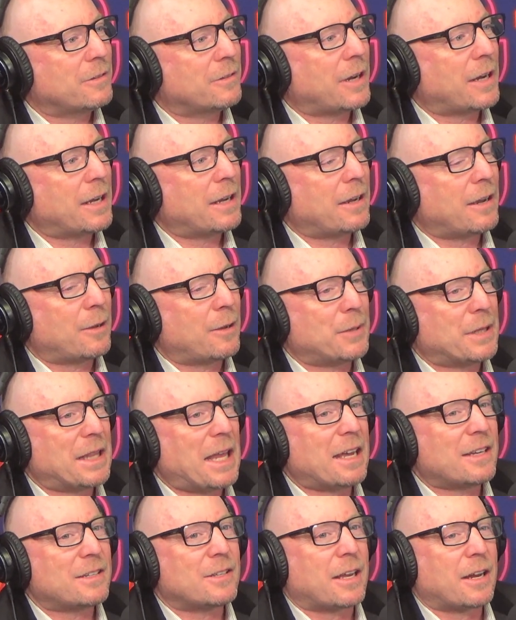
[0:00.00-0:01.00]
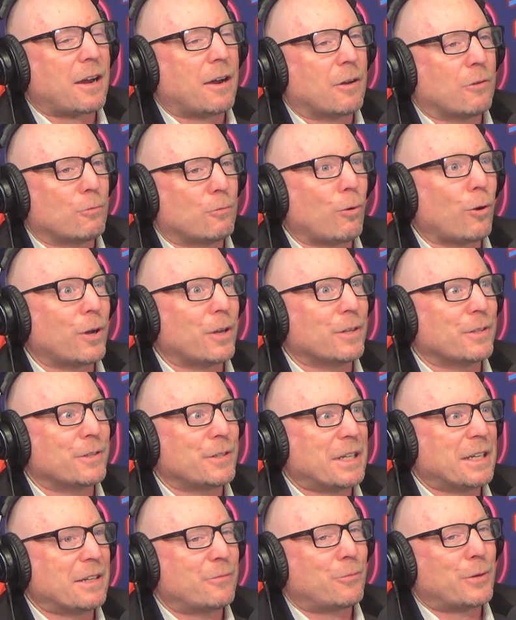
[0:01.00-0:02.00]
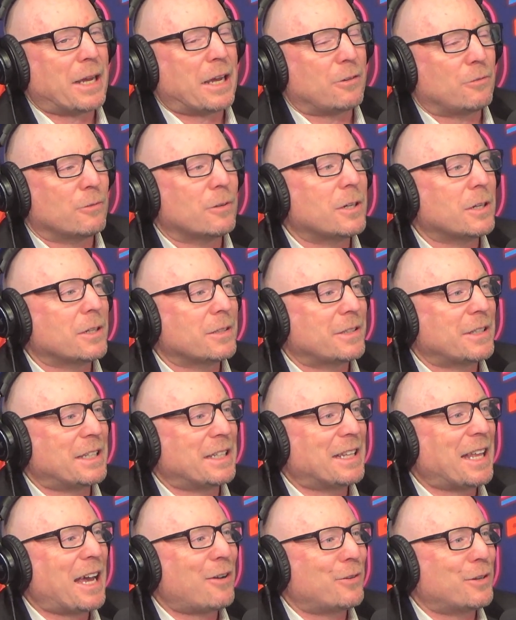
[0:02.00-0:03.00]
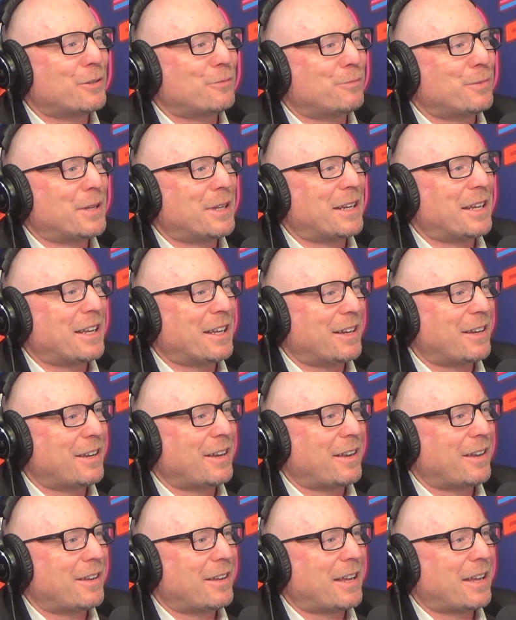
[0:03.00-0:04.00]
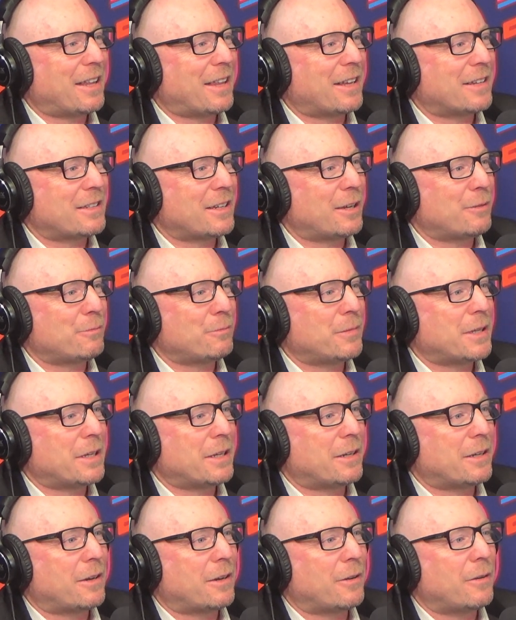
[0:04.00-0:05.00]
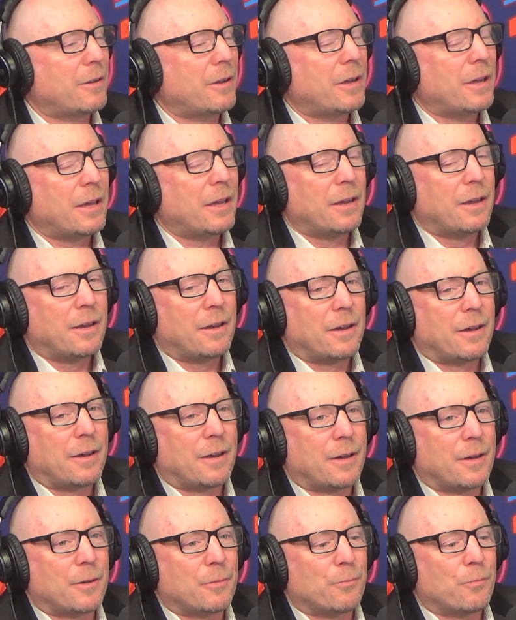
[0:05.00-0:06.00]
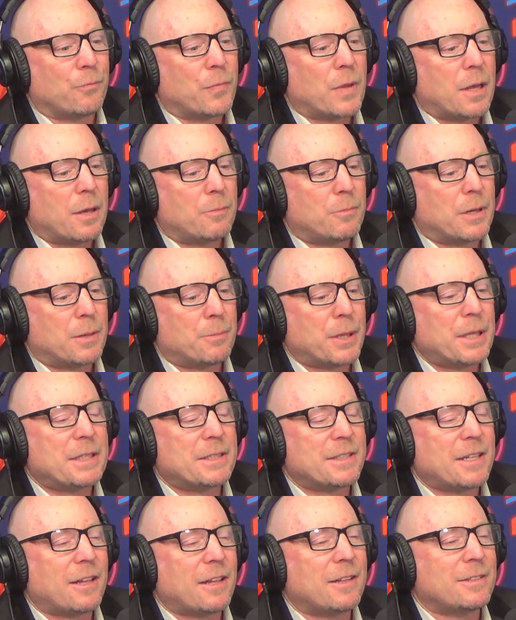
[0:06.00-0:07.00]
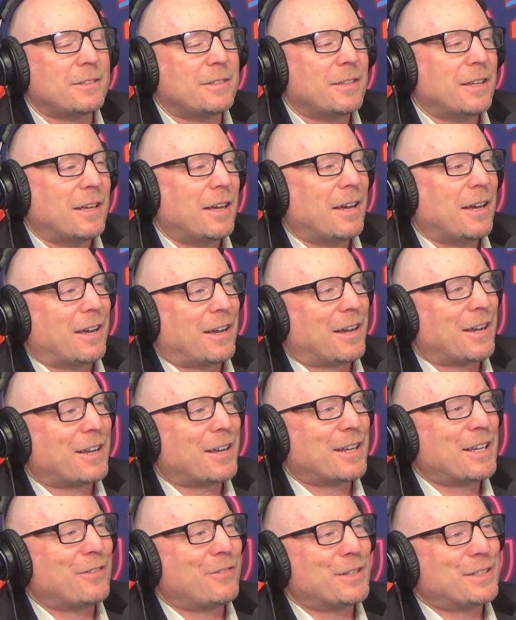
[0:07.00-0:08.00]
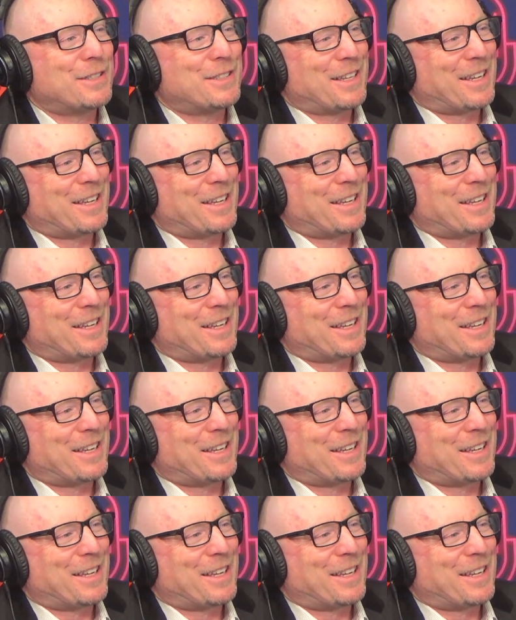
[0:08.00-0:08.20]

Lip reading: right? I mean, that's like our royalty. If we had royalty, that would have been it at that time, you know? But please tell us, give us